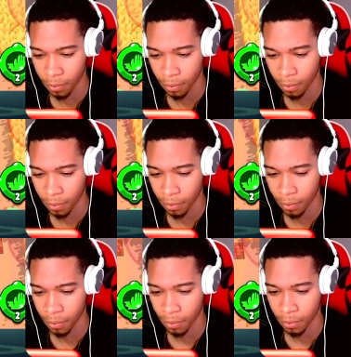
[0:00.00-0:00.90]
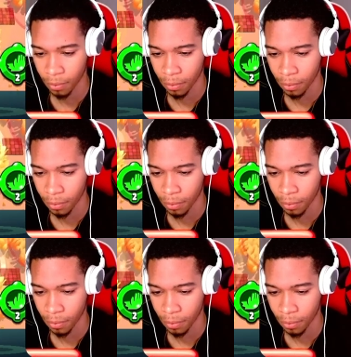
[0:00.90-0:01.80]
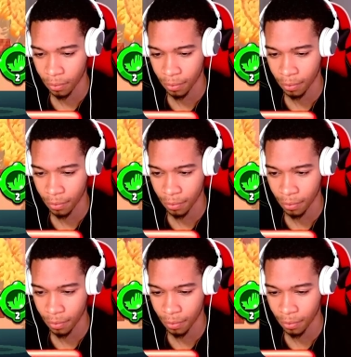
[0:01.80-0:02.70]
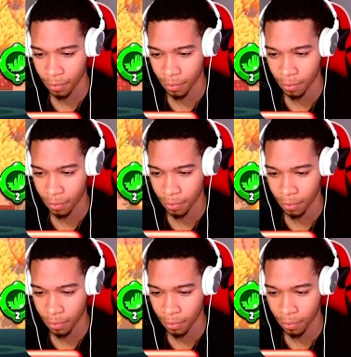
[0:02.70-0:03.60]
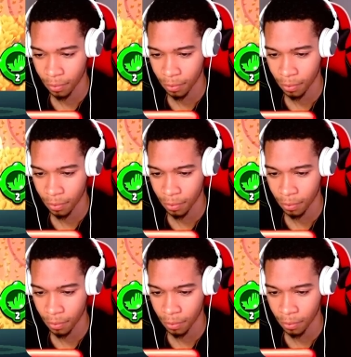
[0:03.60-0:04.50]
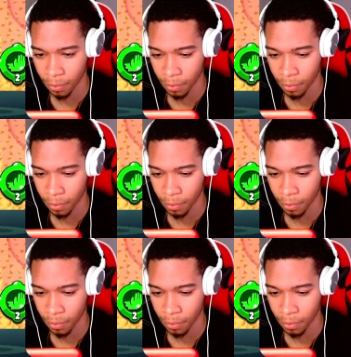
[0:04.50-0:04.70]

No one is speaking in this clip.